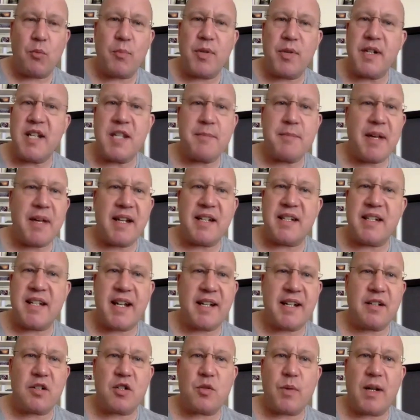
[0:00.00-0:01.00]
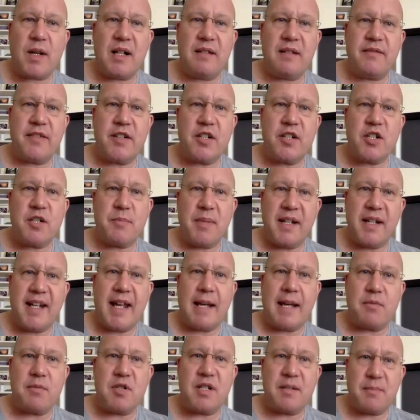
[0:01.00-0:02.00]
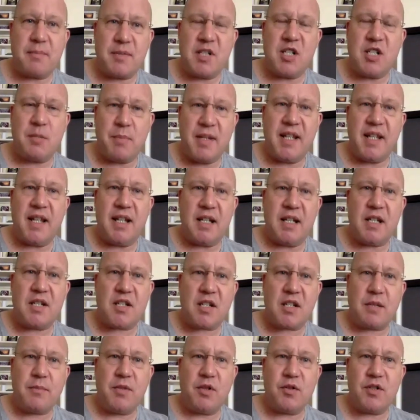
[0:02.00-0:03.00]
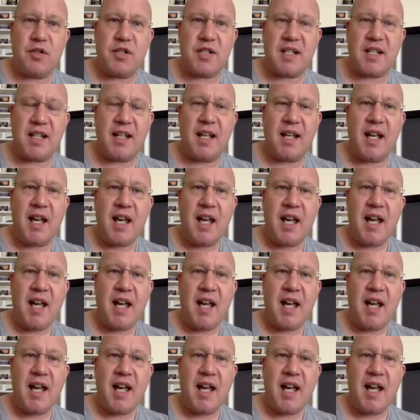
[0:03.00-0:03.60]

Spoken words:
But he spent 10 or 12 years being able to be in his community